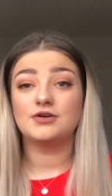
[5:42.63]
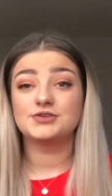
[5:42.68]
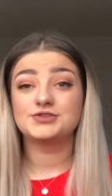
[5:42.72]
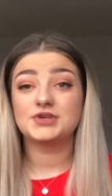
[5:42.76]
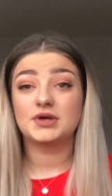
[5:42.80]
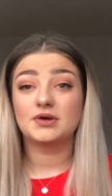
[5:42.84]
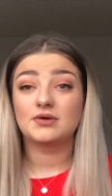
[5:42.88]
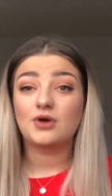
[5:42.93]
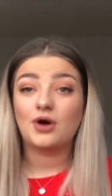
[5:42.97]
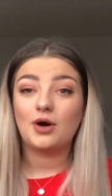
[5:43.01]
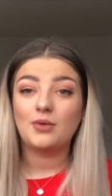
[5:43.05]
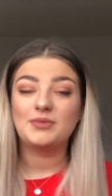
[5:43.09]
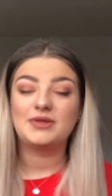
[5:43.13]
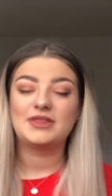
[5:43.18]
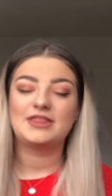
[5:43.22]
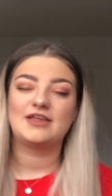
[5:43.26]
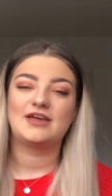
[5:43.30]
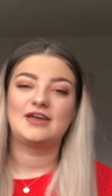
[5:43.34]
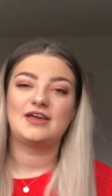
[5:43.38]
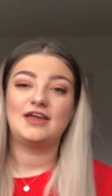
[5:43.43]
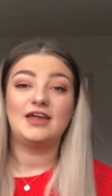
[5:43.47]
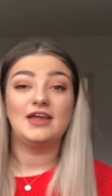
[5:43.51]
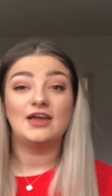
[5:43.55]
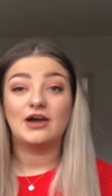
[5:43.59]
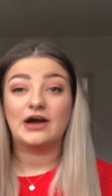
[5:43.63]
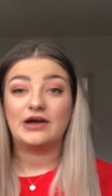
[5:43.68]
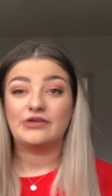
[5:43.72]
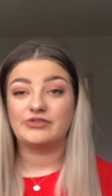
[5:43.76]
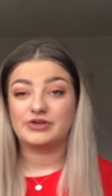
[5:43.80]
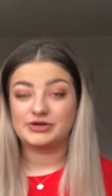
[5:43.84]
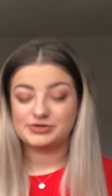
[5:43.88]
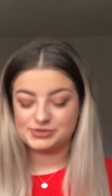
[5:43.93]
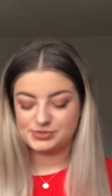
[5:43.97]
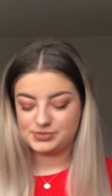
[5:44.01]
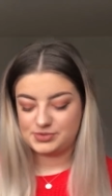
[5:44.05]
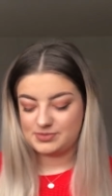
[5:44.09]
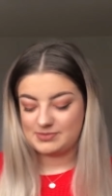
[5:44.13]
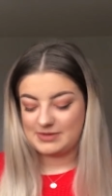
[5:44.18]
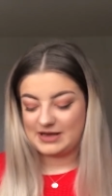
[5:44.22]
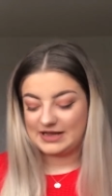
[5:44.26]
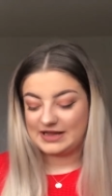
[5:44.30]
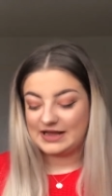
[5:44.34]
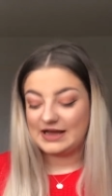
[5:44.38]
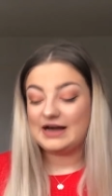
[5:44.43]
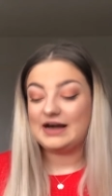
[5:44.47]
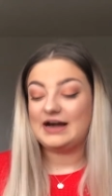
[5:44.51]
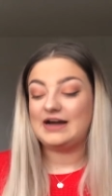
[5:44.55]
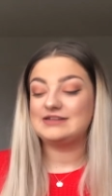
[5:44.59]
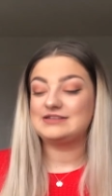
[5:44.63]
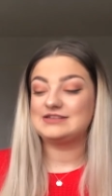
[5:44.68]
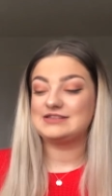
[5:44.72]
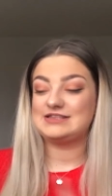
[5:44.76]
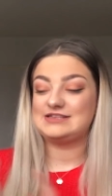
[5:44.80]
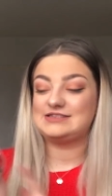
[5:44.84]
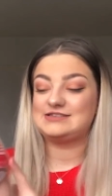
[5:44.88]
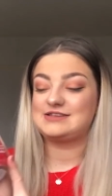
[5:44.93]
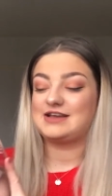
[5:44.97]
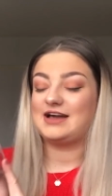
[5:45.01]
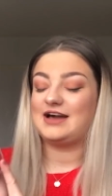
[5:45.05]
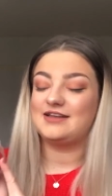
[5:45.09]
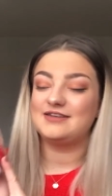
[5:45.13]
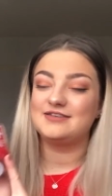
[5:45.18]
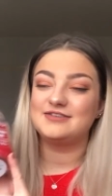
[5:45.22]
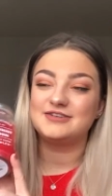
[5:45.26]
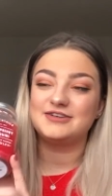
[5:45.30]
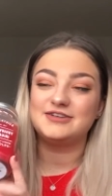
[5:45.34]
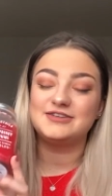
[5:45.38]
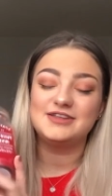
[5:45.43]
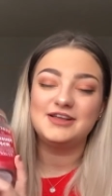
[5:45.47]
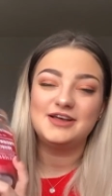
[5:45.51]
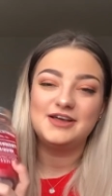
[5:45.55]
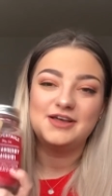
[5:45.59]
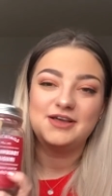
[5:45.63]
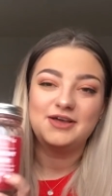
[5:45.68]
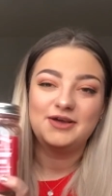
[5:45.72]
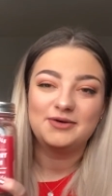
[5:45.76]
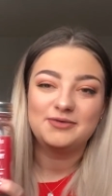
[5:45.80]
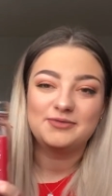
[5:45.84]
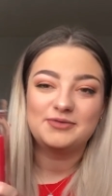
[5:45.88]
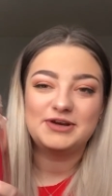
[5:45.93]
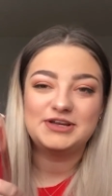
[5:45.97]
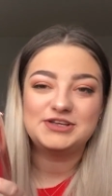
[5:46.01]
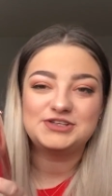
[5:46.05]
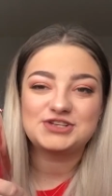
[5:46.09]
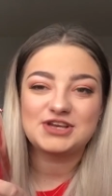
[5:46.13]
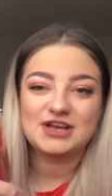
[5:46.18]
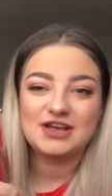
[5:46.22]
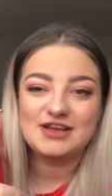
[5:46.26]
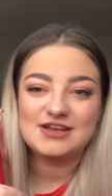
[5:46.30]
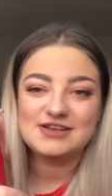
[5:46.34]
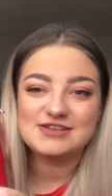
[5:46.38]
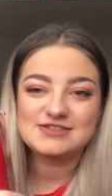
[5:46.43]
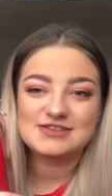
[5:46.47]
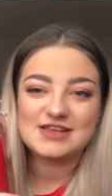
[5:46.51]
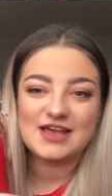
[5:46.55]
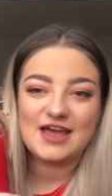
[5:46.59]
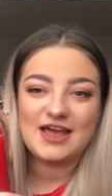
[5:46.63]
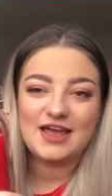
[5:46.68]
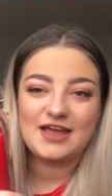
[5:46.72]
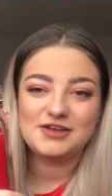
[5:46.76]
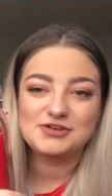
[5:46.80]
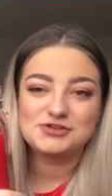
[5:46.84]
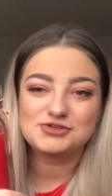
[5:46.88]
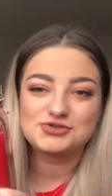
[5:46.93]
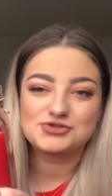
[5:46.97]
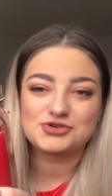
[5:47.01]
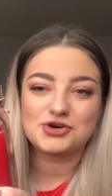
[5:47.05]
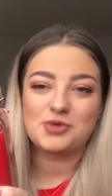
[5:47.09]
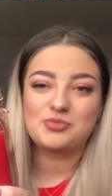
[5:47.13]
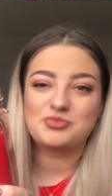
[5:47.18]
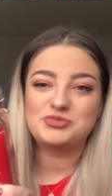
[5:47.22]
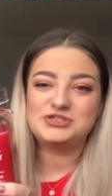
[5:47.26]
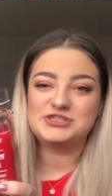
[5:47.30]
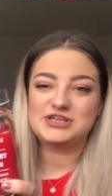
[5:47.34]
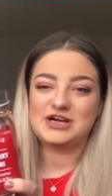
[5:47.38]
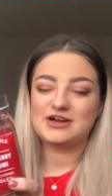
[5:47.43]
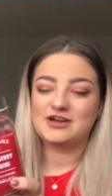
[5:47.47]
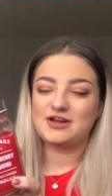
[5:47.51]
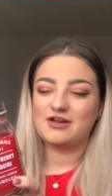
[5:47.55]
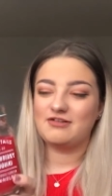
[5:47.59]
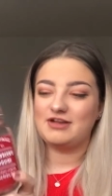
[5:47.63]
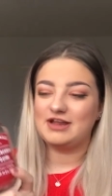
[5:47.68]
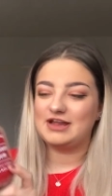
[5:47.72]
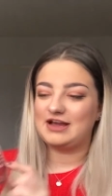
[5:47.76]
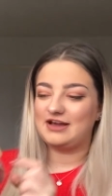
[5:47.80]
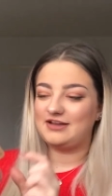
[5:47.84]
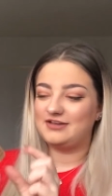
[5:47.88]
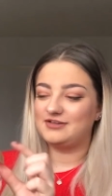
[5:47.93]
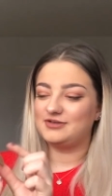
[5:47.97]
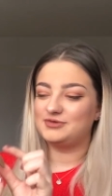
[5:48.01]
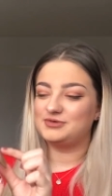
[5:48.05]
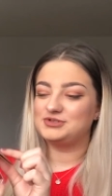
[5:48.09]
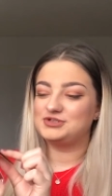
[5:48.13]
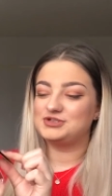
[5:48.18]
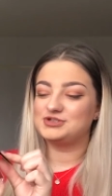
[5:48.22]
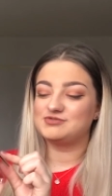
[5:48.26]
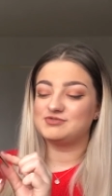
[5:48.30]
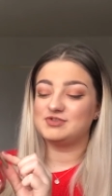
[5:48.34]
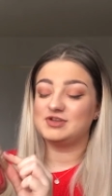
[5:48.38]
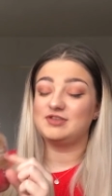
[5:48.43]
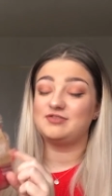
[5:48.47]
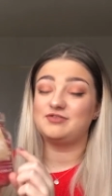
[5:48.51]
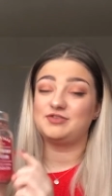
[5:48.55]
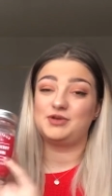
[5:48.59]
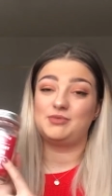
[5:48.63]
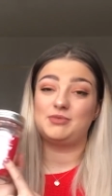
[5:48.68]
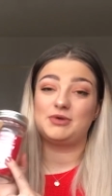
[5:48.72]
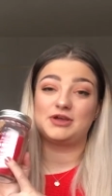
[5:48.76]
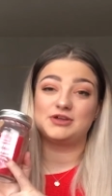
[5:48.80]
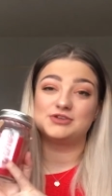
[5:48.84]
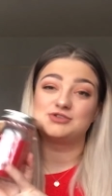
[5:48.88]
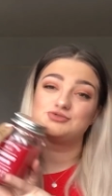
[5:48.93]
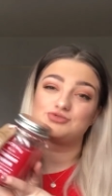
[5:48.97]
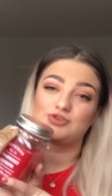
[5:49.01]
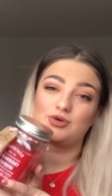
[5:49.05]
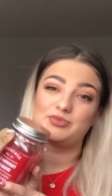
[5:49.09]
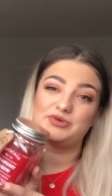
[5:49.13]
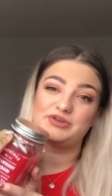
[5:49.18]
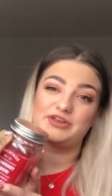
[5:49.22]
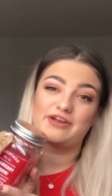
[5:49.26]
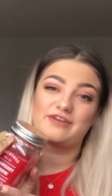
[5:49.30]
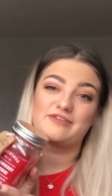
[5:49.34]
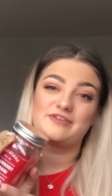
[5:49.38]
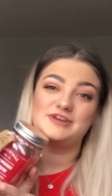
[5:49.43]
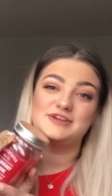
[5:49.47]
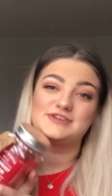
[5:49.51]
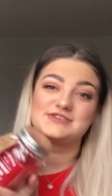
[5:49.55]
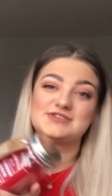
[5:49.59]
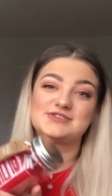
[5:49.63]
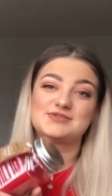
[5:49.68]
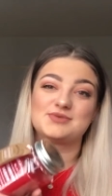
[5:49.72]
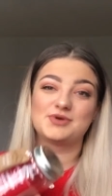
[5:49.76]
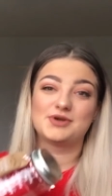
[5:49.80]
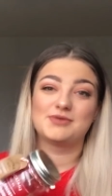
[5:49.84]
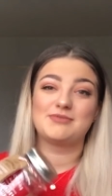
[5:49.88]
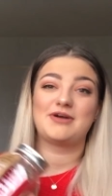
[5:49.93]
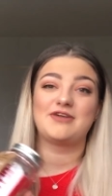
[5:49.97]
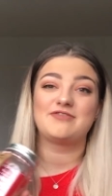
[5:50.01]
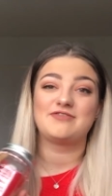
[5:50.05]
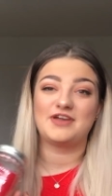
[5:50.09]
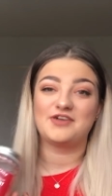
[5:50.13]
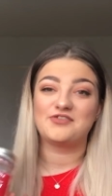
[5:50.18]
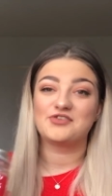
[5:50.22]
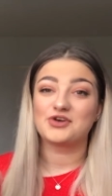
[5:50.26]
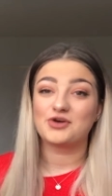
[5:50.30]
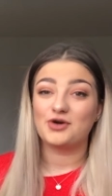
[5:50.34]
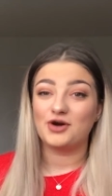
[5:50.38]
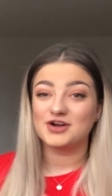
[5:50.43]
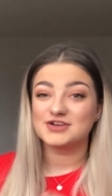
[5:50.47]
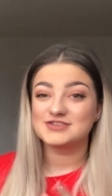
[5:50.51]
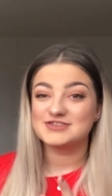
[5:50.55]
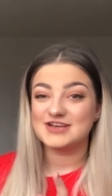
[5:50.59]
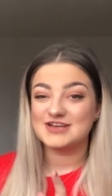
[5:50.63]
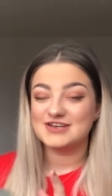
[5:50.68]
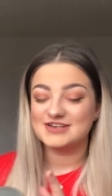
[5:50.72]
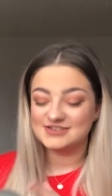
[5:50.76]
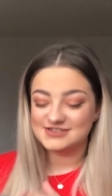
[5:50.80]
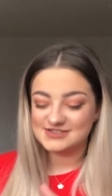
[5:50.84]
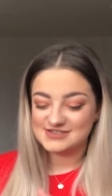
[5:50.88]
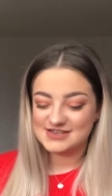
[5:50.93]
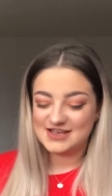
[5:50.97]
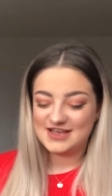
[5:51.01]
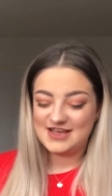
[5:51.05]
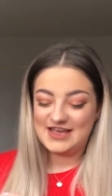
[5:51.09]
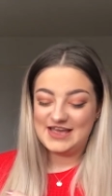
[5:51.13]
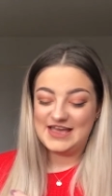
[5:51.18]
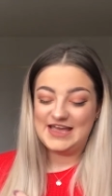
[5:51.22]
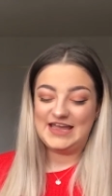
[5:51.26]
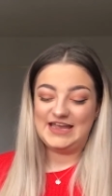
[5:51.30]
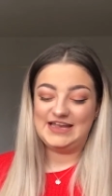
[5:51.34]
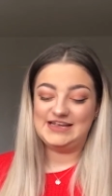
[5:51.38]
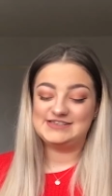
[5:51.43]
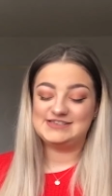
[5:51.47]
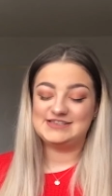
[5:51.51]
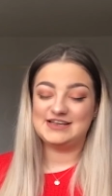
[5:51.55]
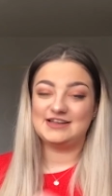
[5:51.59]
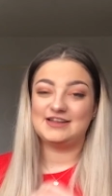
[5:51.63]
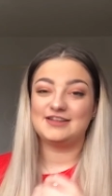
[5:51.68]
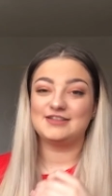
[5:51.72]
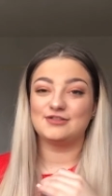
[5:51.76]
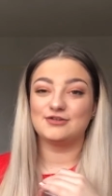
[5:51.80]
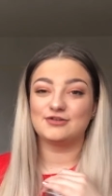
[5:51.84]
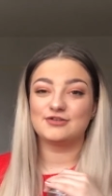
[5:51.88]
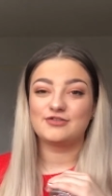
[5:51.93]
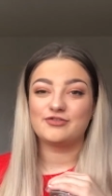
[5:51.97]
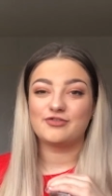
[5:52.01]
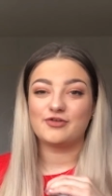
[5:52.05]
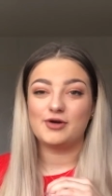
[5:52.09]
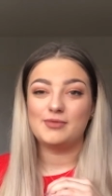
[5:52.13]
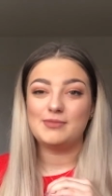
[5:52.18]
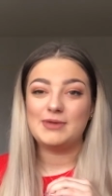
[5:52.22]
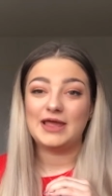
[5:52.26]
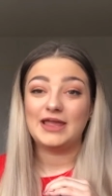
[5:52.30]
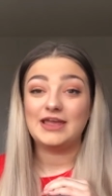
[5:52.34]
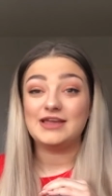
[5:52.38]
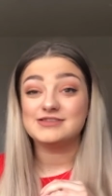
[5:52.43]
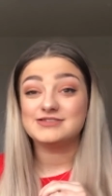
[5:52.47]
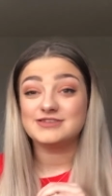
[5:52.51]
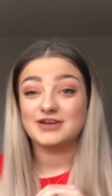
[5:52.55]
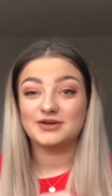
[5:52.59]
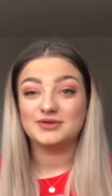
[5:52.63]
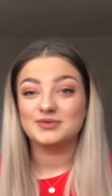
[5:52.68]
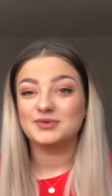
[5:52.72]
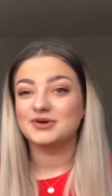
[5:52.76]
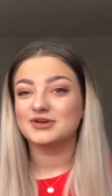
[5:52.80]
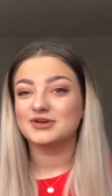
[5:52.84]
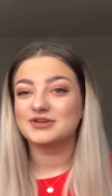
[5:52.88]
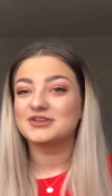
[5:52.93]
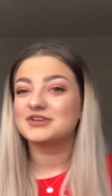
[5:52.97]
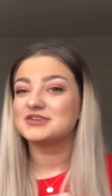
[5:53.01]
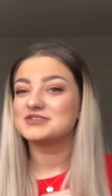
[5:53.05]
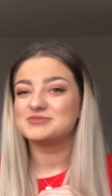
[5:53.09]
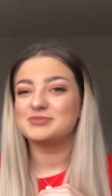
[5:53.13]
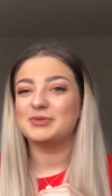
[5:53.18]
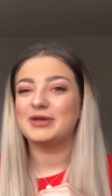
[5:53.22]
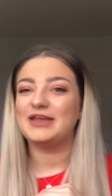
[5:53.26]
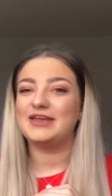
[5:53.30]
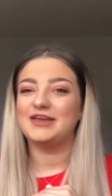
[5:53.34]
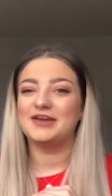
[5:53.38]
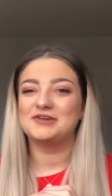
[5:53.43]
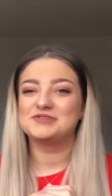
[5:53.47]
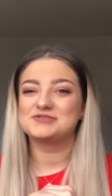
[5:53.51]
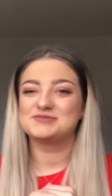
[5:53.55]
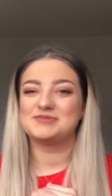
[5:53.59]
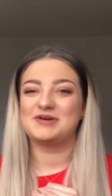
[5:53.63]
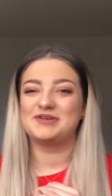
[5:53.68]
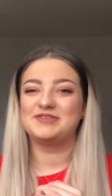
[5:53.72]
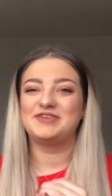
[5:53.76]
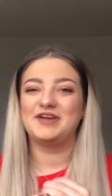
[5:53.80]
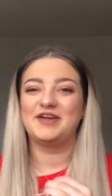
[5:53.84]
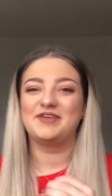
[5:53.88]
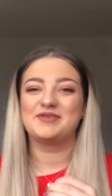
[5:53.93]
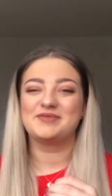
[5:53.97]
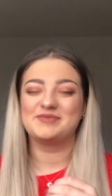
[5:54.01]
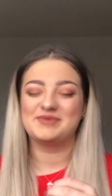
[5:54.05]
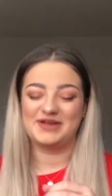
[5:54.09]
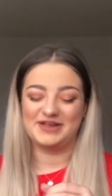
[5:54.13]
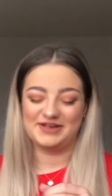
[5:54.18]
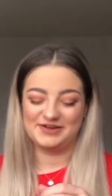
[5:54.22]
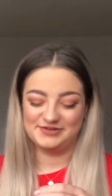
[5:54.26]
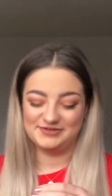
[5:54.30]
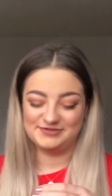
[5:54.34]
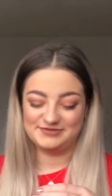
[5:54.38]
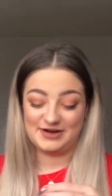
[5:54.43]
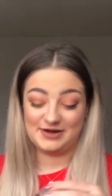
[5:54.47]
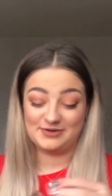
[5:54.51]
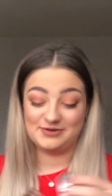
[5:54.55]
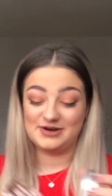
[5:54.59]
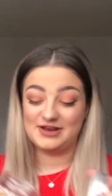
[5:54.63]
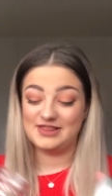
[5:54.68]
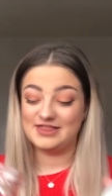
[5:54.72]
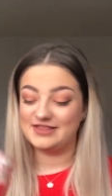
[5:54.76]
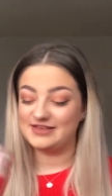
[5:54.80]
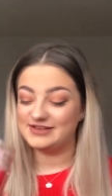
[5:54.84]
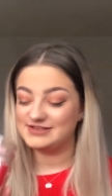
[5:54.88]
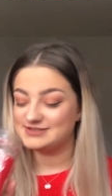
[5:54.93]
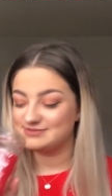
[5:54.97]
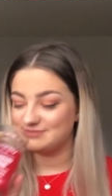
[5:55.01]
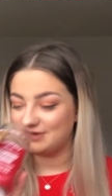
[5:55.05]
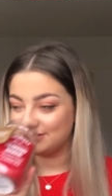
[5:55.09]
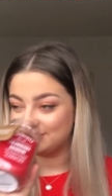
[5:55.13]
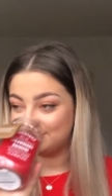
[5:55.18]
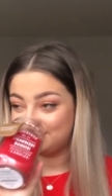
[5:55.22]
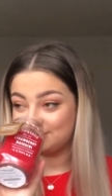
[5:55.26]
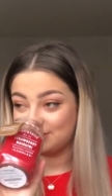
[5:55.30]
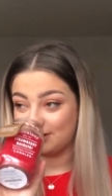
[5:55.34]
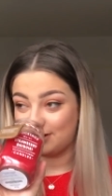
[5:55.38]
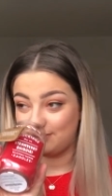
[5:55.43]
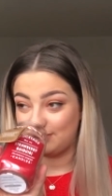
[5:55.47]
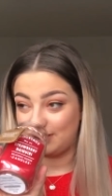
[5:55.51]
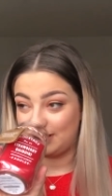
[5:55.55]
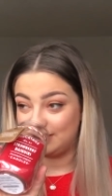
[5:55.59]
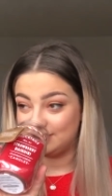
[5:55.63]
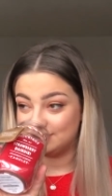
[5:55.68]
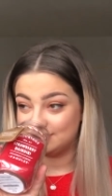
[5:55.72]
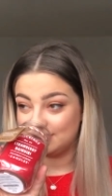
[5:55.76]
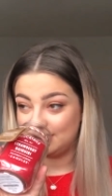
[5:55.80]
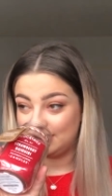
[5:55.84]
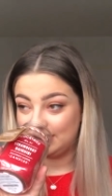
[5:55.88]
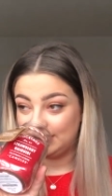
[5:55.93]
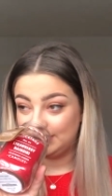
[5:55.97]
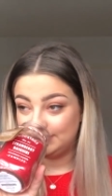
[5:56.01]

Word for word: also got me that he had wrapped up with my card, this candle, which is a strawberry daiquiri candle, which is really funny because strawberry daiquiris is one of my favourite cocktails. He said he'd looked for a mojito one because mojitos are my favourite, but he couldn't find one, and this smells so nice.